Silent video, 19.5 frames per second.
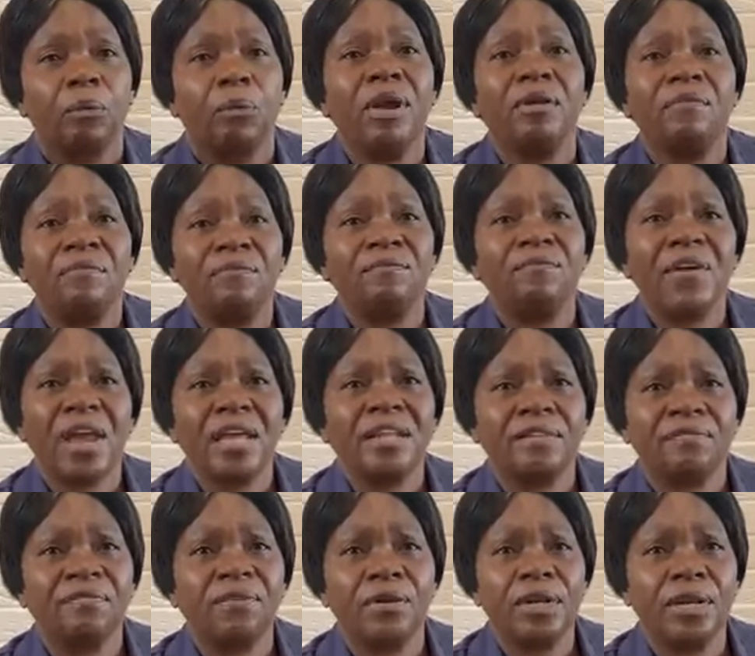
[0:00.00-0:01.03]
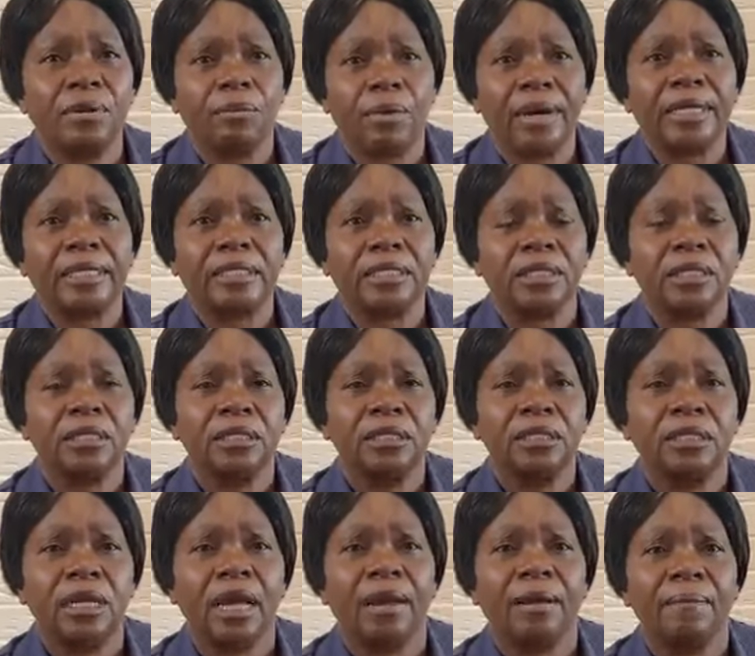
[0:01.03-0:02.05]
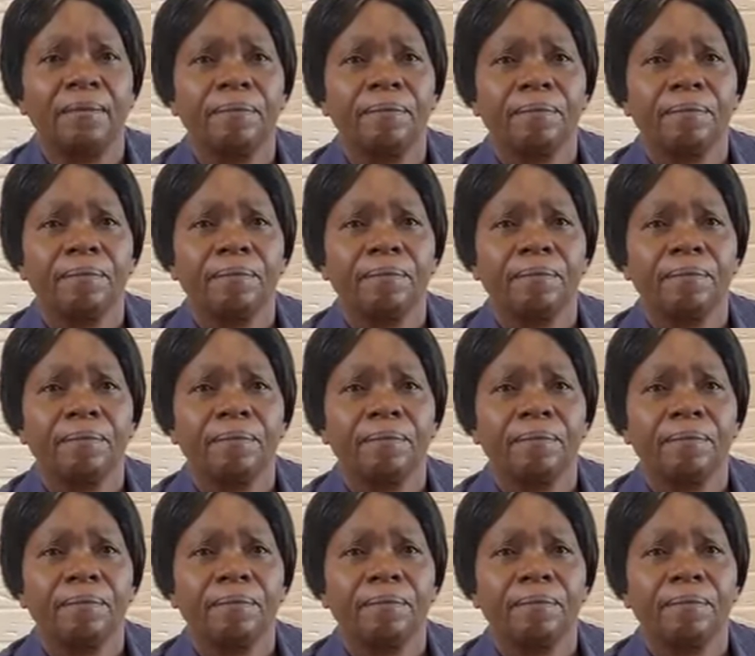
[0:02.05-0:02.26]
We faithfully what? Yeah.